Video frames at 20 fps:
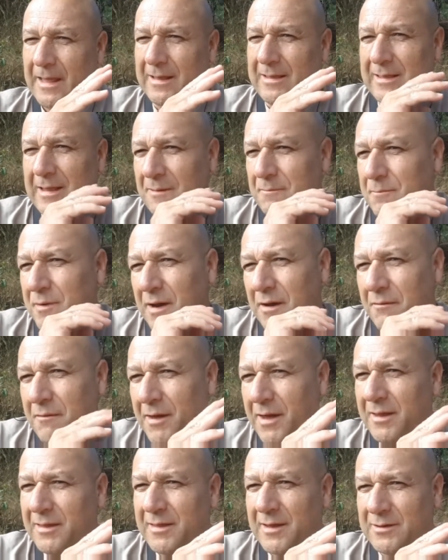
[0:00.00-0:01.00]

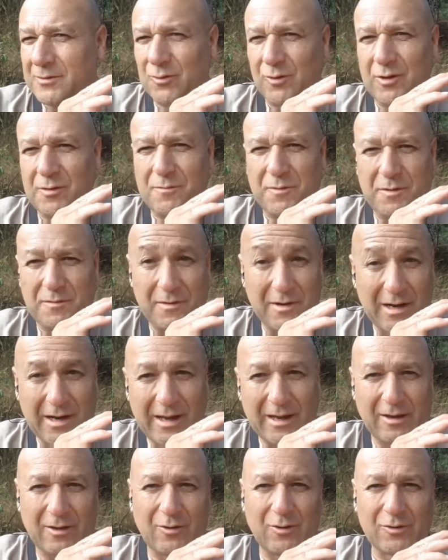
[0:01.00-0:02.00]
defenses that
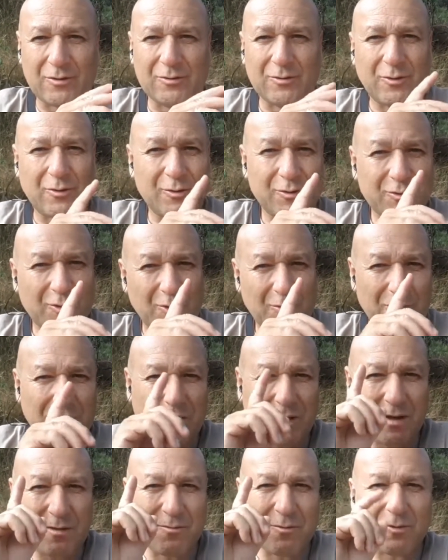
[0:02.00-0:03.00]
are for
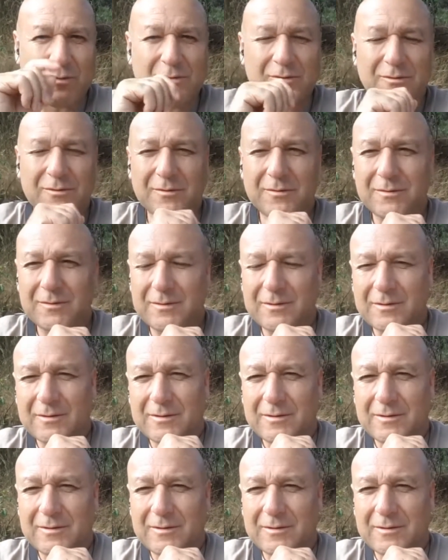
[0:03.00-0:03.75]
privileges,